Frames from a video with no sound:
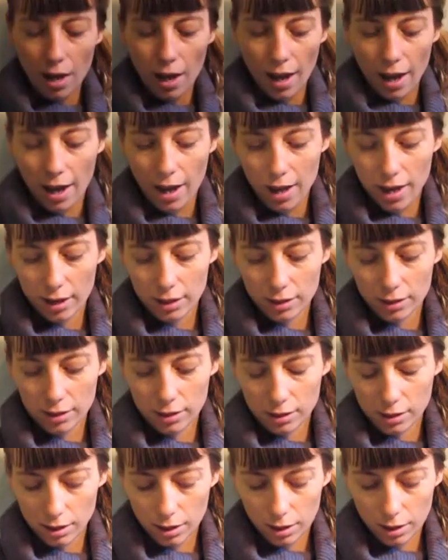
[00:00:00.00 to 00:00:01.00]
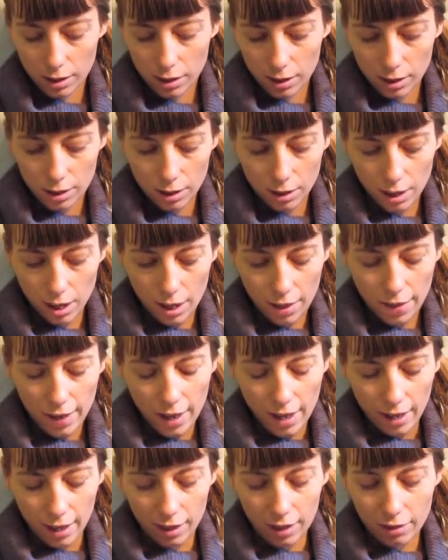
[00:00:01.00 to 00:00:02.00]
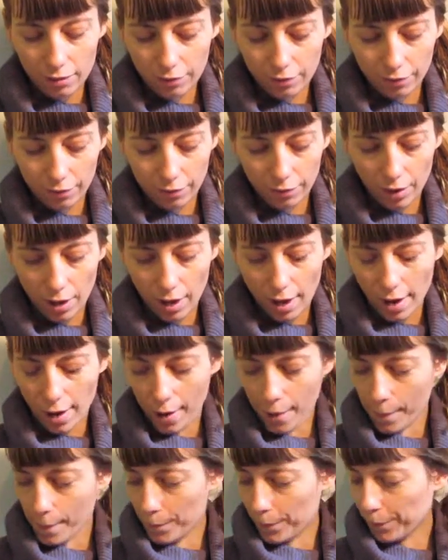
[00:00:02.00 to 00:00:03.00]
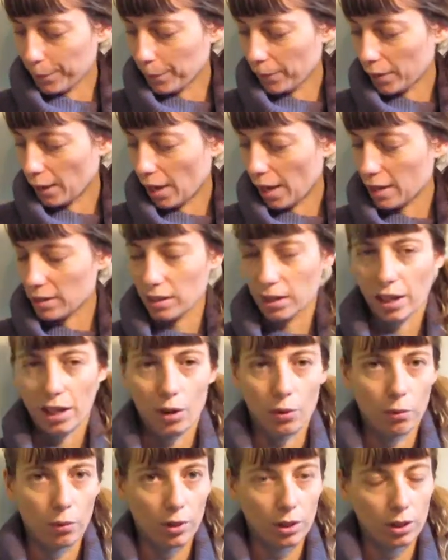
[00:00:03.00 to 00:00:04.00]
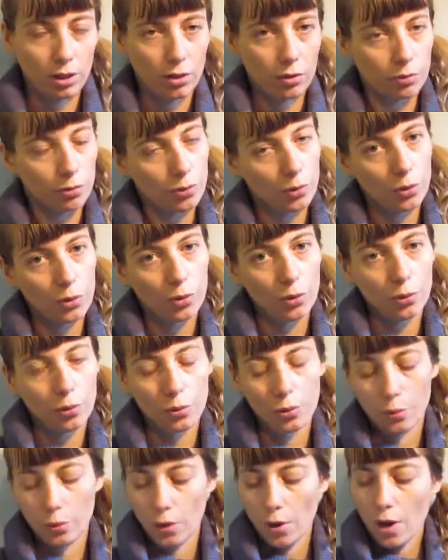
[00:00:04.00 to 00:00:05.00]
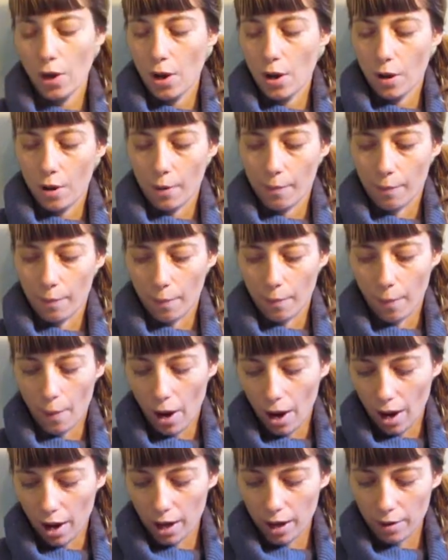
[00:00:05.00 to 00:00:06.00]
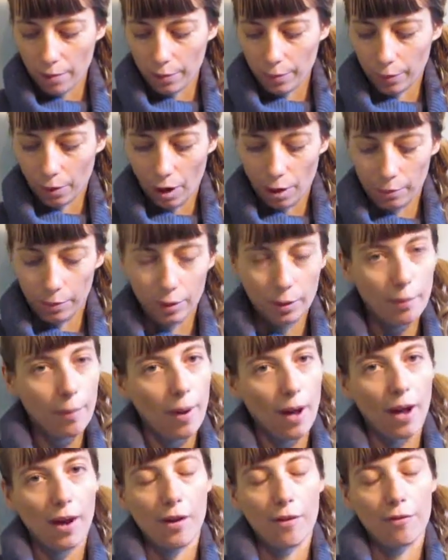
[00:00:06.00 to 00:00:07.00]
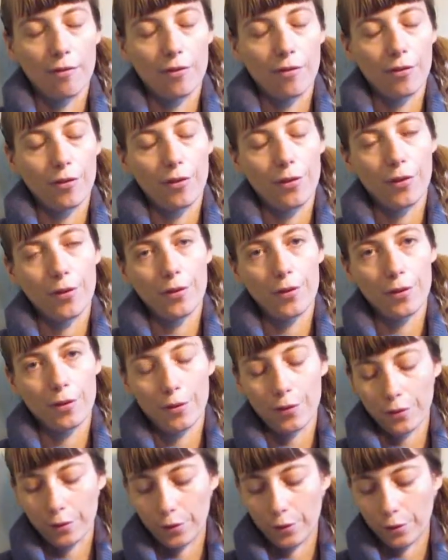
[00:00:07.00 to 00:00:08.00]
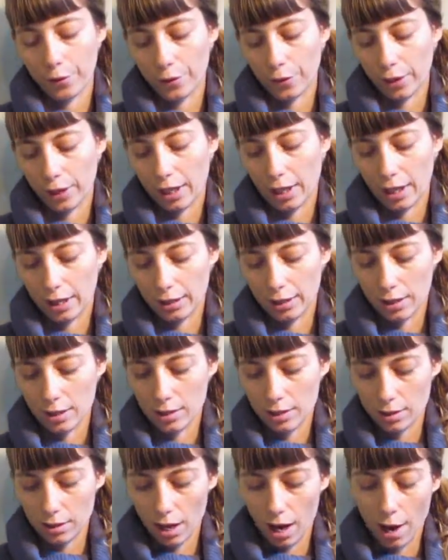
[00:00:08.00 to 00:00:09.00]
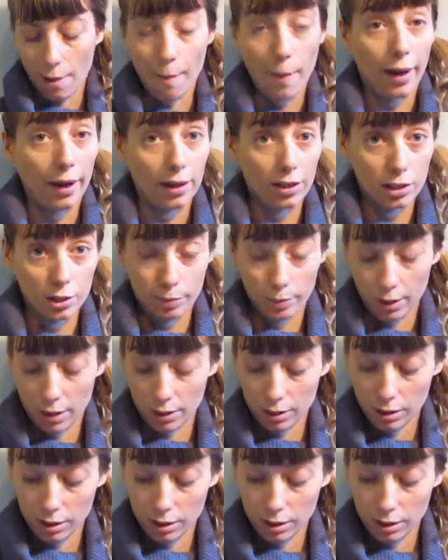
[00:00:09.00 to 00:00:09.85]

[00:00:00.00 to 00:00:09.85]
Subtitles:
And then, as I kind of worked through my problem of looking at this time management